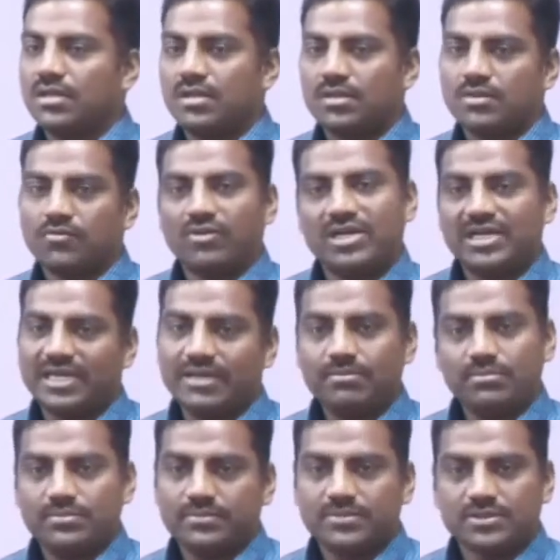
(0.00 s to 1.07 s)
1 time.
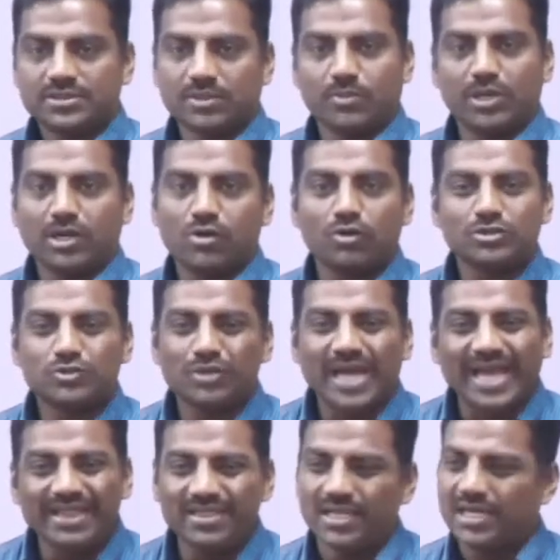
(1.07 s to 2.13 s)
Somewhere close to
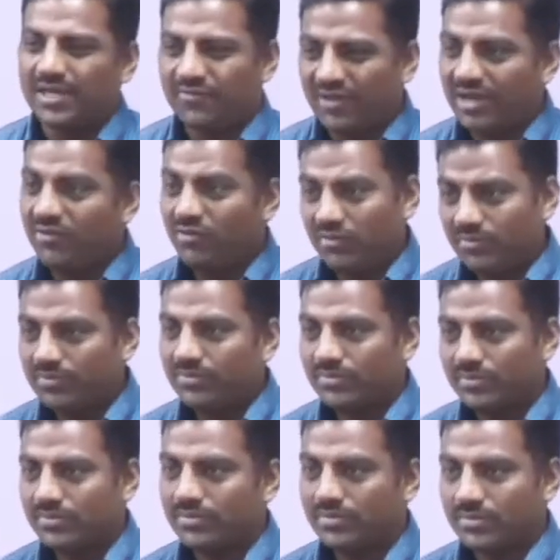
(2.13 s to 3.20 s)
935.
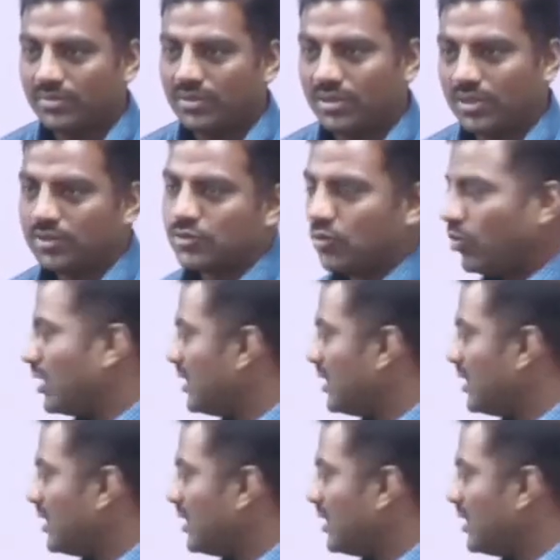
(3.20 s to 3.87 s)
So 1